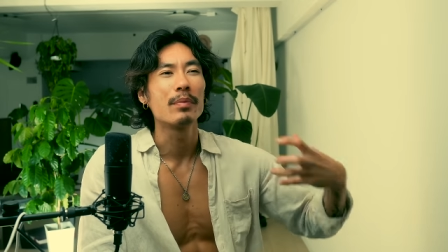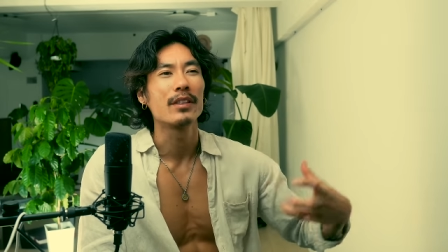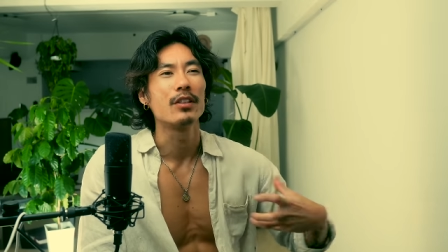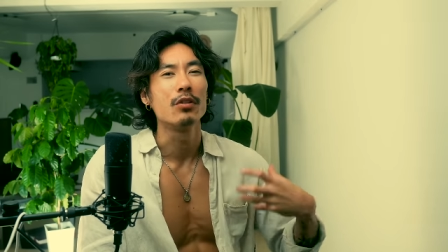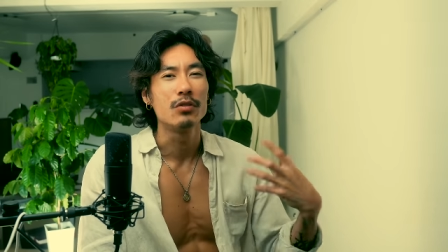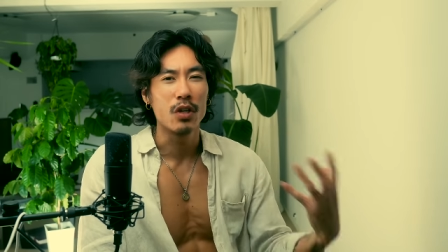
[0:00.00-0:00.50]

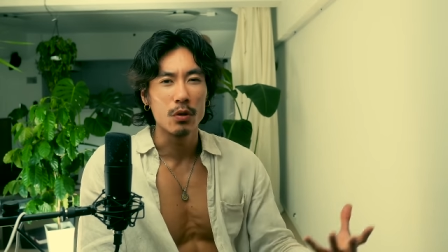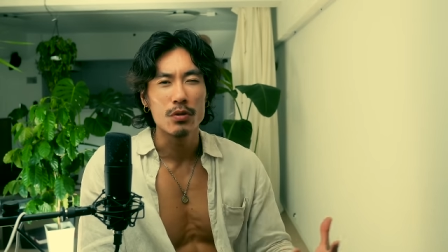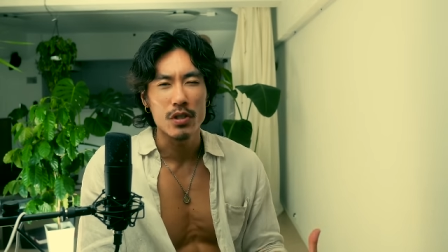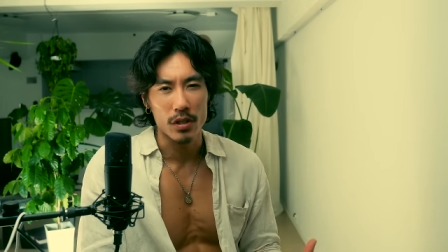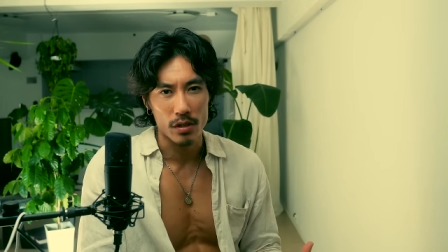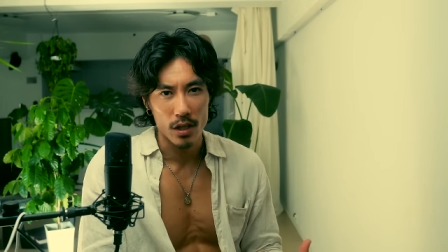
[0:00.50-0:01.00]
but
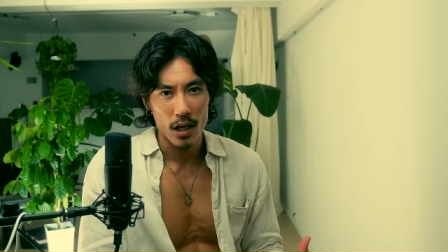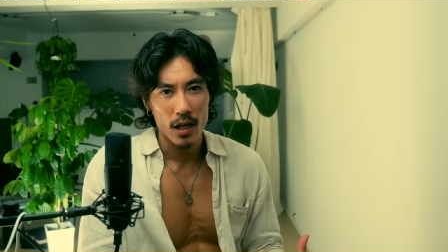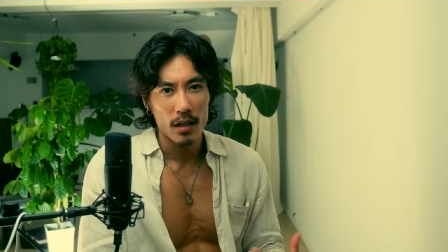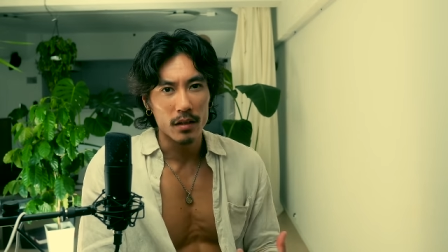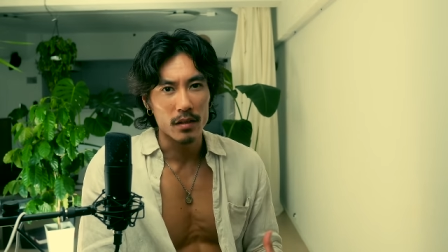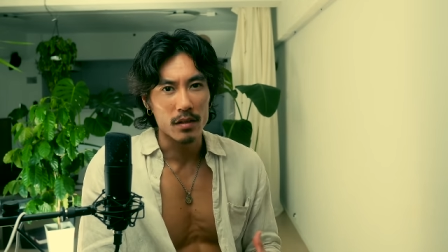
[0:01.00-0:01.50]
notice
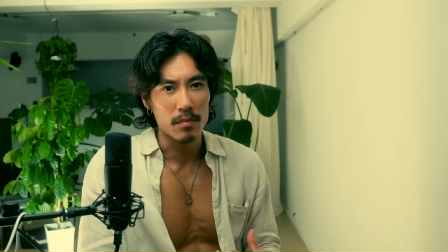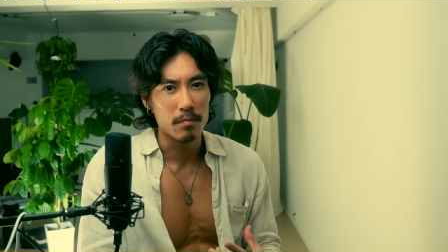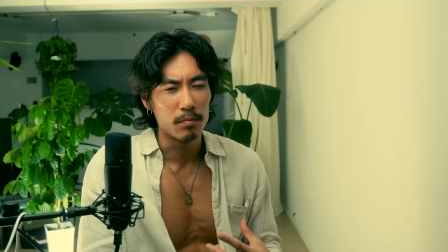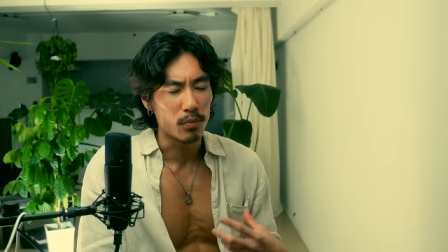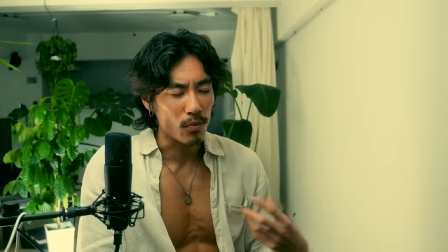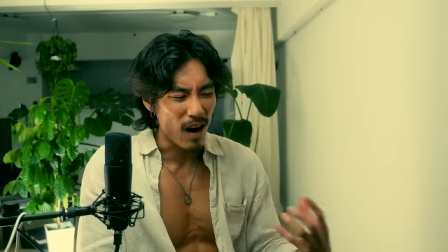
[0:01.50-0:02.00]
this
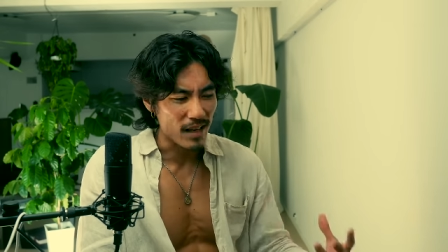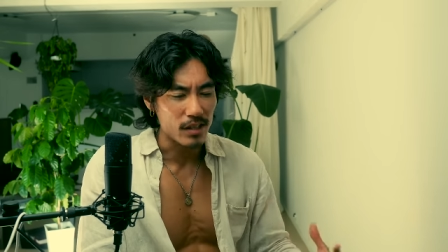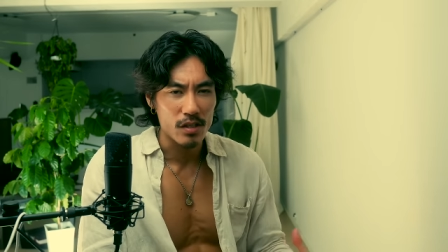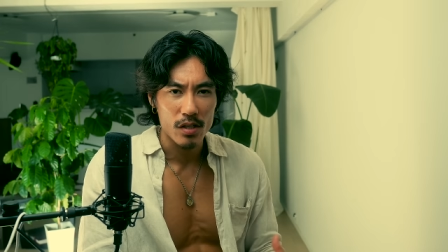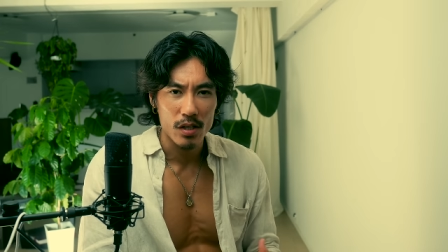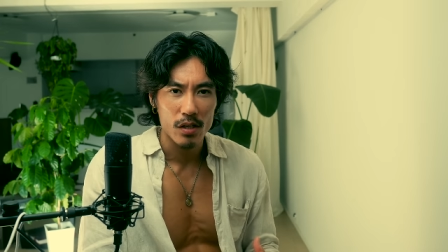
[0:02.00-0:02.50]

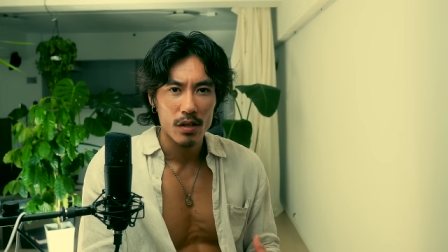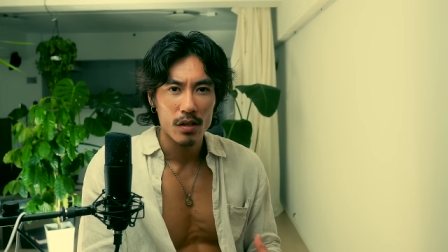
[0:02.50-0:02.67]
bright,